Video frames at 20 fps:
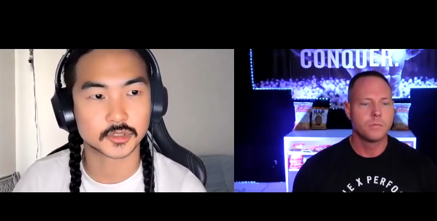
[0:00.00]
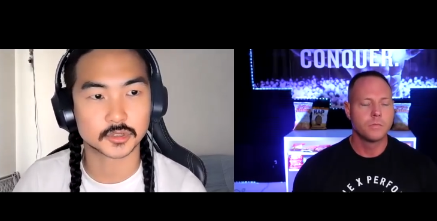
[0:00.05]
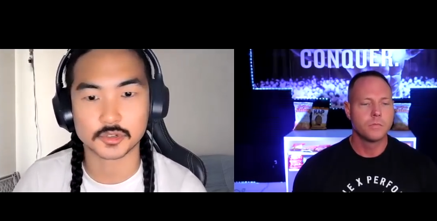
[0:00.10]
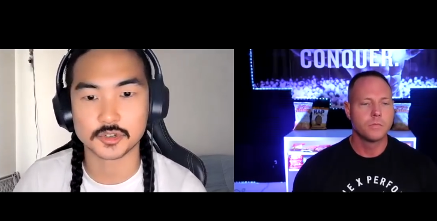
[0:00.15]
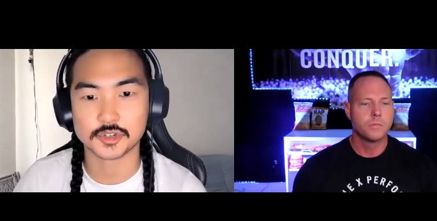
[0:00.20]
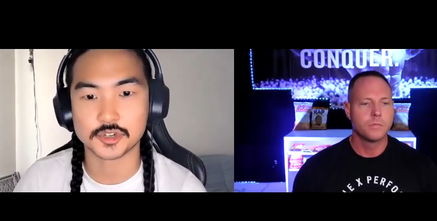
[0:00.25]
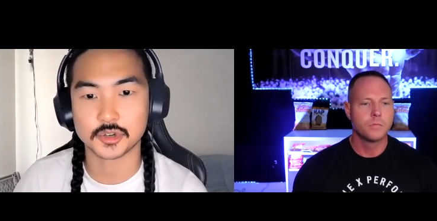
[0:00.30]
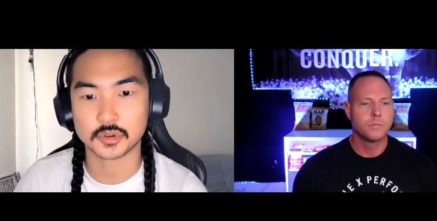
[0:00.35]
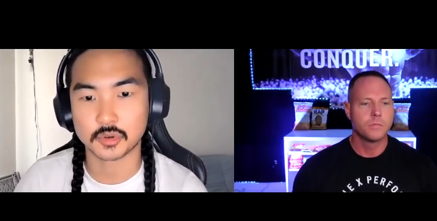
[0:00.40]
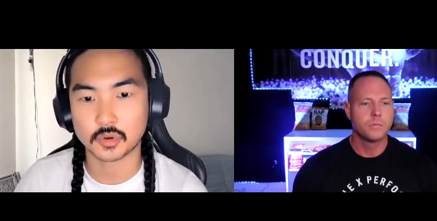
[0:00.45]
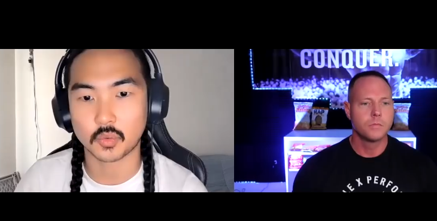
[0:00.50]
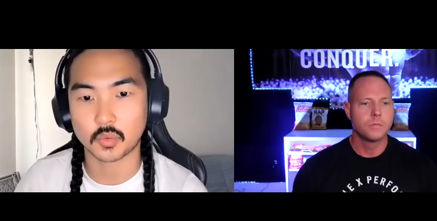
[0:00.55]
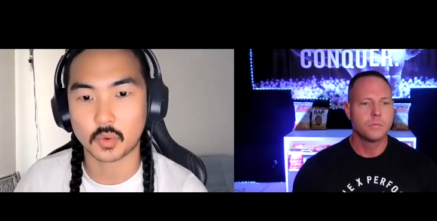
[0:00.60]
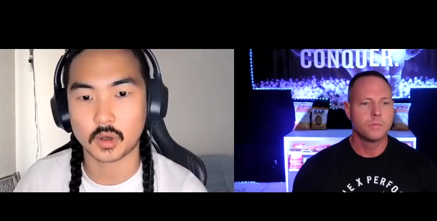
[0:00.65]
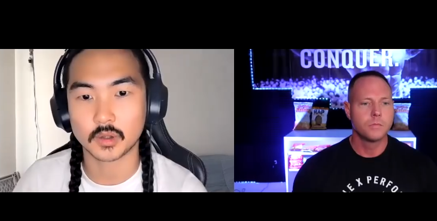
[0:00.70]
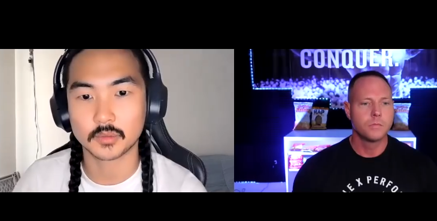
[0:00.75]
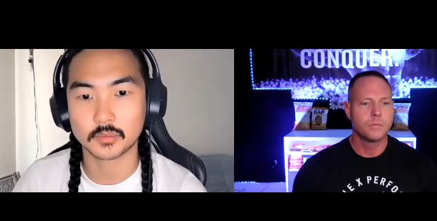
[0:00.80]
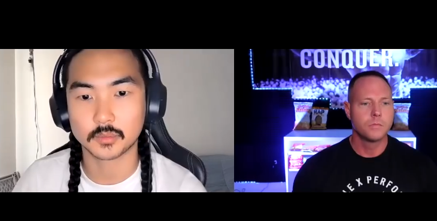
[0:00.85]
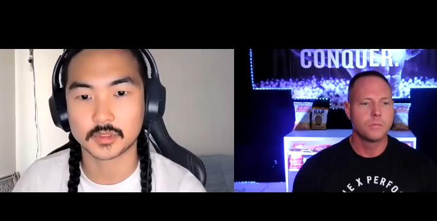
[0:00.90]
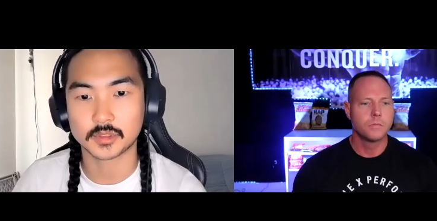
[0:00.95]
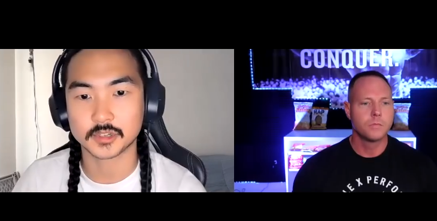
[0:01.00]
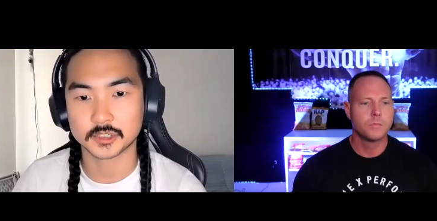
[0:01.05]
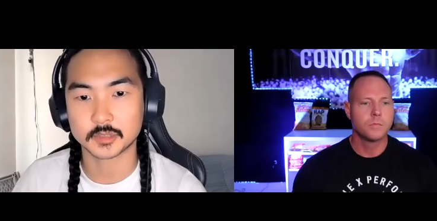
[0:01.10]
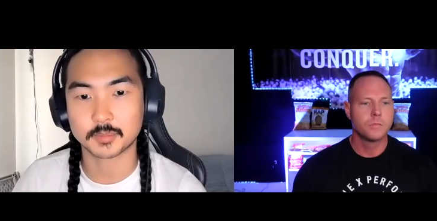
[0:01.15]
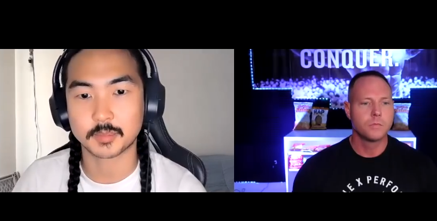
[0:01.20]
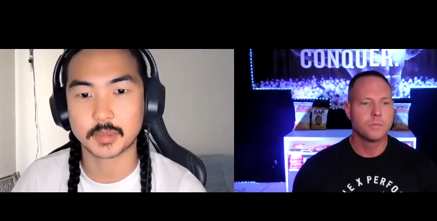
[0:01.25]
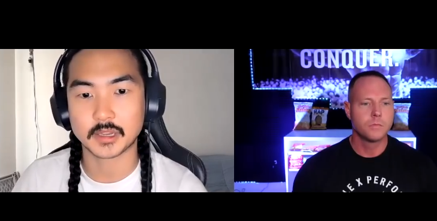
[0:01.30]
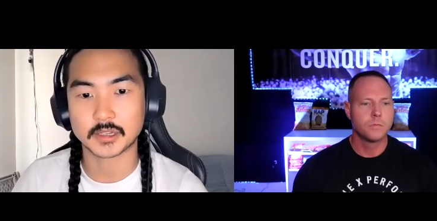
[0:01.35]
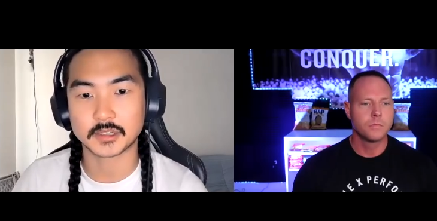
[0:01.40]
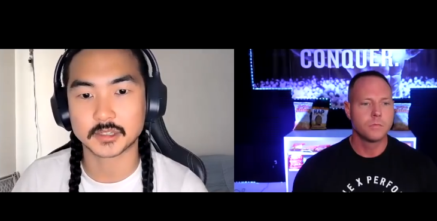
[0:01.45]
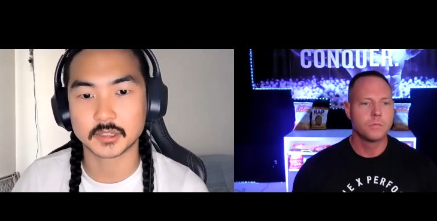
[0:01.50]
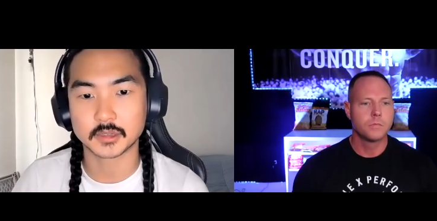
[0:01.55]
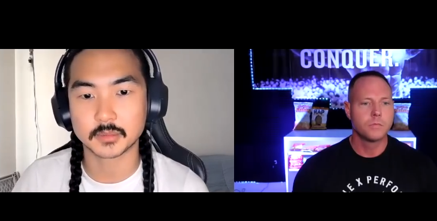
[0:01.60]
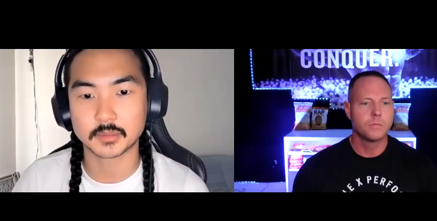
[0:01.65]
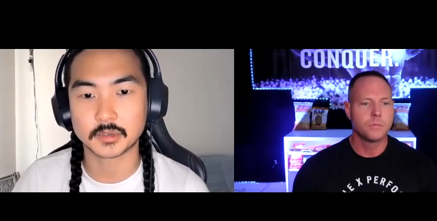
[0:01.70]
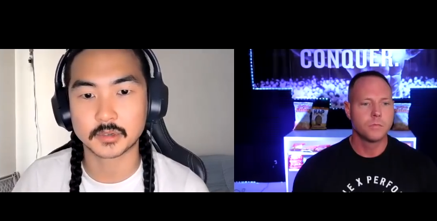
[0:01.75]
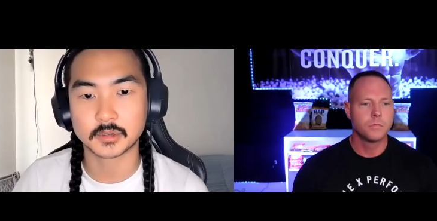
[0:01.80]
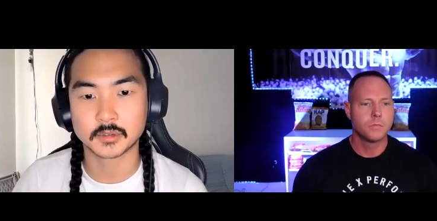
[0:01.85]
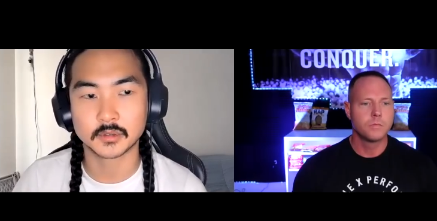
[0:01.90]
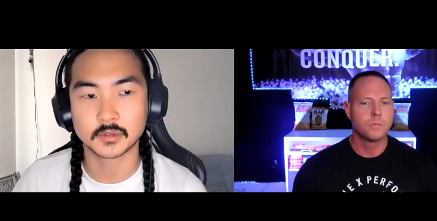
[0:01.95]
Speaker 1: Sergio Kwan with the space in the
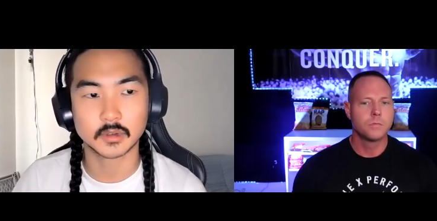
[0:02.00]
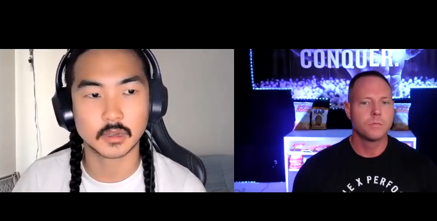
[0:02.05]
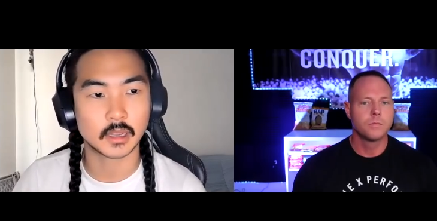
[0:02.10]
middle.